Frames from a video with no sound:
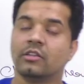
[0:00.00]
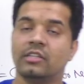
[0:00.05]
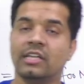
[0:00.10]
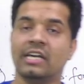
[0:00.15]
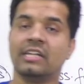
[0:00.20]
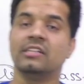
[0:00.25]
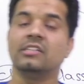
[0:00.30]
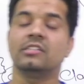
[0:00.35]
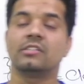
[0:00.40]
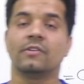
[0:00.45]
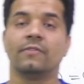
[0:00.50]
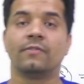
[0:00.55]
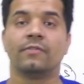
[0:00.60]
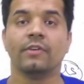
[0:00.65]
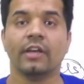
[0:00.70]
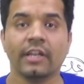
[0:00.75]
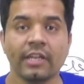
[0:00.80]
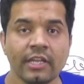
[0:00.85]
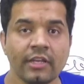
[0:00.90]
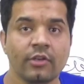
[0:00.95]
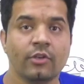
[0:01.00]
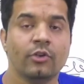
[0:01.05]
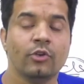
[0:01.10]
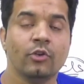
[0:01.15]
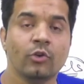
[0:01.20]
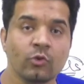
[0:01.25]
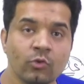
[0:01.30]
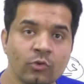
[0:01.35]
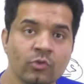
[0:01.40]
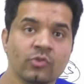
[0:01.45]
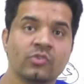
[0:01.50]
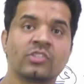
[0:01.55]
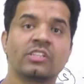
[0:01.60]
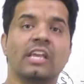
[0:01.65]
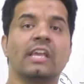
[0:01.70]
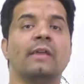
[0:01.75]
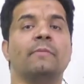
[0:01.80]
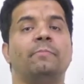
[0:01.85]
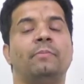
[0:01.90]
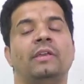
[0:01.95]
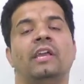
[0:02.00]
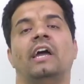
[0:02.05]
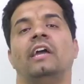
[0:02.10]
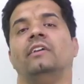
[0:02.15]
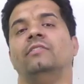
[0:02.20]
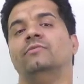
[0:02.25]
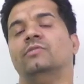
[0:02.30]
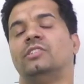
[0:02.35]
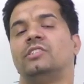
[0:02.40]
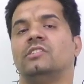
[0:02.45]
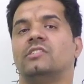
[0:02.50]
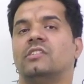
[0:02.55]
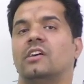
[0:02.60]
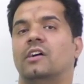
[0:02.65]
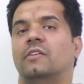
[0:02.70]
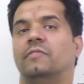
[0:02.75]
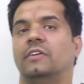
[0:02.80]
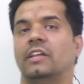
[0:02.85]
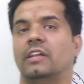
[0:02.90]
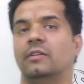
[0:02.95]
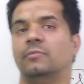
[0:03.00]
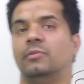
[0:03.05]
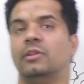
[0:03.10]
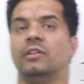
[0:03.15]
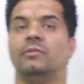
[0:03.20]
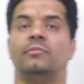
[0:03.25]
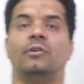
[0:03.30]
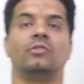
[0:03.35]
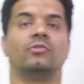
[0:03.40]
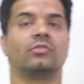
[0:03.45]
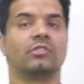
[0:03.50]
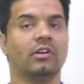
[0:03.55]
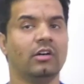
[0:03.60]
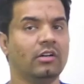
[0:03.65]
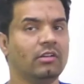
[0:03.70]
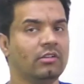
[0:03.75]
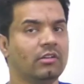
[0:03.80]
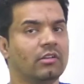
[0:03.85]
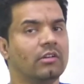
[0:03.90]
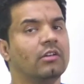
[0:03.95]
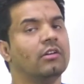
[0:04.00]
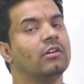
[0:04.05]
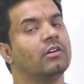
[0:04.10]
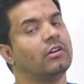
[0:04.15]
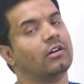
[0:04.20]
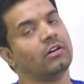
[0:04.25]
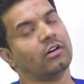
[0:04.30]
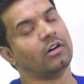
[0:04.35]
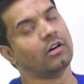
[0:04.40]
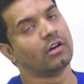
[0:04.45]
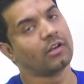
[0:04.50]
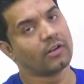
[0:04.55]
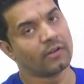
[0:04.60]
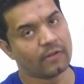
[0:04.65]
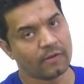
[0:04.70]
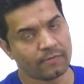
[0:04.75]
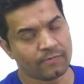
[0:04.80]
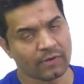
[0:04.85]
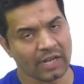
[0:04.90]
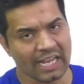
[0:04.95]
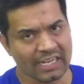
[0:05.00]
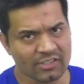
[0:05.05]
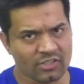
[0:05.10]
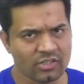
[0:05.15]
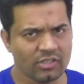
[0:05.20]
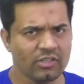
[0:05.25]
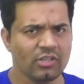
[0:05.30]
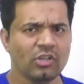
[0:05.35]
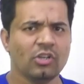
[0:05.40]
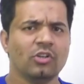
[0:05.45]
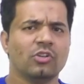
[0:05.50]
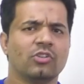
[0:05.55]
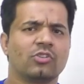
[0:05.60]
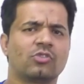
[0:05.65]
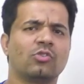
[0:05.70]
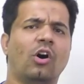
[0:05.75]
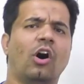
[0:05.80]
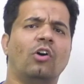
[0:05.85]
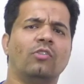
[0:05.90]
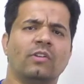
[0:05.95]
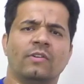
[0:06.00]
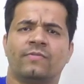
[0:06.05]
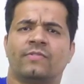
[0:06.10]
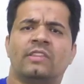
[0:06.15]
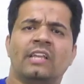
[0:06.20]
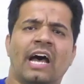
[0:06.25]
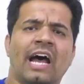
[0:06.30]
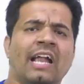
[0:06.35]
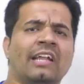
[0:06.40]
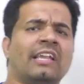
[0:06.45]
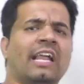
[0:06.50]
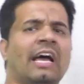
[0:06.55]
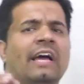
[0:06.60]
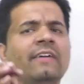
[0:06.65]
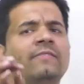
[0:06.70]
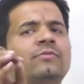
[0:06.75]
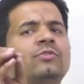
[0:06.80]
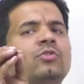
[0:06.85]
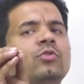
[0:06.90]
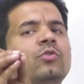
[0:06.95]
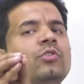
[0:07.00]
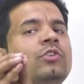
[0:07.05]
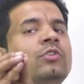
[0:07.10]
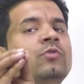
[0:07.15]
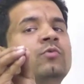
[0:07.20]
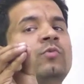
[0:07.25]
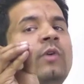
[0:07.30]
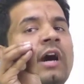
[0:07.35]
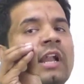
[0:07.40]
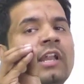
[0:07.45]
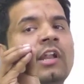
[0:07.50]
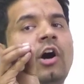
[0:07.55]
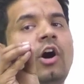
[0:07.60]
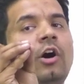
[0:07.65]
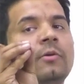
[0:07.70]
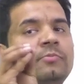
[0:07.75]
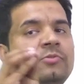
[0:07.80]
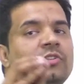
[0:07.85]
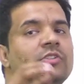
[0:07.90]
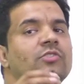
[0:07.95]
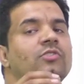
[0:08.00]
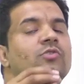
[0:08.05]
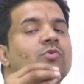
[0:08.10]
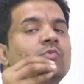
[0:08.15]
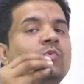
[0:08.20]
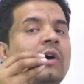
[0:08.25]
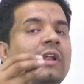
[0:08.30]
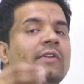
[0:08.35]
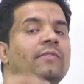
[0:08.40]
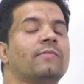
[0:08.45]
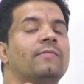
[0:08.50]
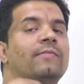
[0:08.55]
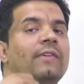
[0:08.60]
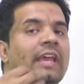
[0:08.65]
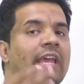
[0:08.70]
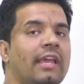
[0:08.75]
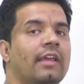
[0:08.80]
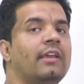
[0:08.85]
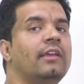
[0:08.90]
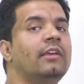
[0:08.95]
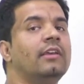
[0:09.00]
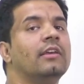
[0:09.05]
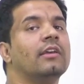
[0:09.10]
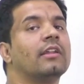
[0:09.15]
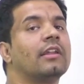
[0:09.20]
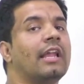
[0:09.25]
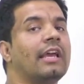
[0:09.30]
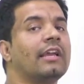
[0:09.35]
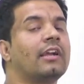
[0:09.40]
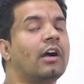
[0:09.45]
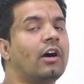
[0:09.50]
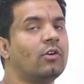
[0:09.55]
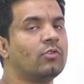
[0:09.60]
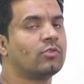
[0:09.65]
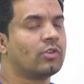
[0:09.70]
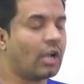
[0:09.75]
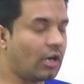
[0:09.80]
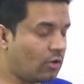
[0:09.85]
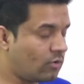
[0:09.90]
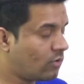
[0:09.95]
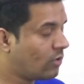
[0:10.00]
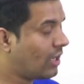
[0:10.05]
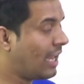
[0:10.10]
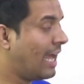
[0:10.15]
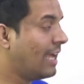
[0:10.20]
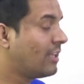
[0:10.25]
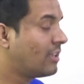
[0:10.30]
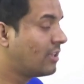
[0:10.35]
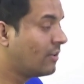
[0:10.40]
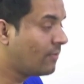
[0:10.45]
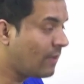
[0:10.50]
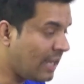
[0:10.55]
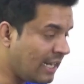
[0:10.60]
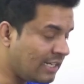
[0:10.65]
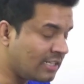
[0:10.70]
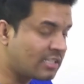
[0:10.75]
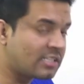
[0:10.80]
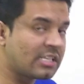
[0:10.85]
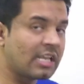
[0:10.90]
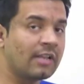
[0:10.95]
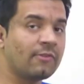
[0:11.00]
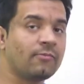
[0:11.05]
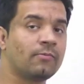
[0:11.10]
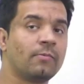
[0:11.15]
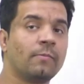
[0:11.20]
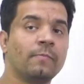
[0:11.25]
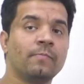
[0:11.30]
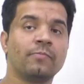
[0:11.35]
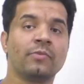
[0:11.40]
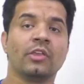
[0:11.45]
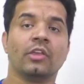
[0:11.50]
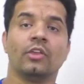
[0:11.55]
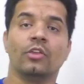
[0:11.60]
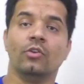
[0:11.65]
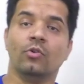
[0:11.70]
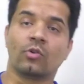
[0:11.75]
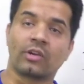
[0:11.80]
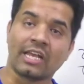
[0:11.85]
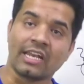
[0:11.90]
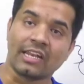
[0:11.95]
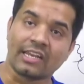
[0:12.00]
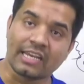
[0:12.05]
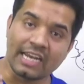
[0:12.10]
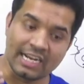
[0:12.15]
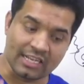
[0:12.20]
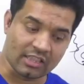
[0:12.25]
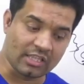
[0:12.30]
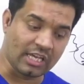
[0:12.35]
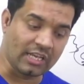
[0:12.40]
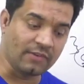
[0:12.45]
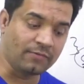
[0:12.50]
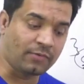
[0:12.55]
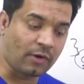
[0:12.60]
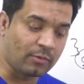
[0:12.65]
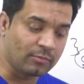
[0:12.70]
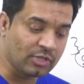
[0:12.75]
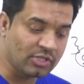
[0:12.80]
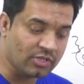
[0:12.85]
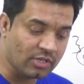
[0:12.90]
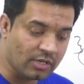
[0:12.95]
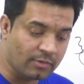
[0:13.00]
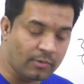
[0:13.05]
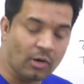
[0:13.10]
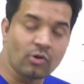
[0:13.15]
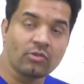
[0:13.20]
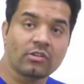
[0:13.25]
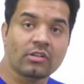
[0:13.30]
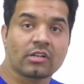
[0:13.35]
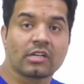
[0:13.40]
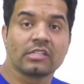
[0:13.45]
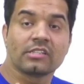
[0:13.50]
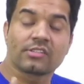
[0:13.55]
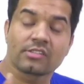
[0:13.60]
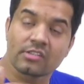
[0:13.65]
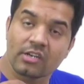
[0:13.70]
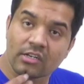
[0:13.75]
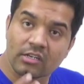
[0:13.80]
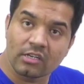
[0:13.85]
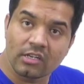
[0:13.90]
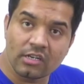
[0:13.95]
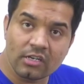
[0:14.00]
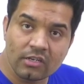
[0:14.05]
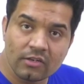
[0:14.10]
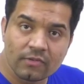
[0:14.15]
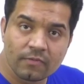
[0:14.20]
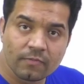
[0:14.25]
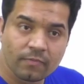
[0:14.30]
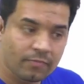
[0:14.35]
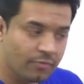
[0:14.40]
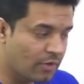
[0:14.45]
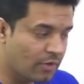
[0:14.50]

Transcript: there is a very huge API which is available about the reflection. So out of that I have shown you one way, like how now, like the way itself you can get the information about constructor,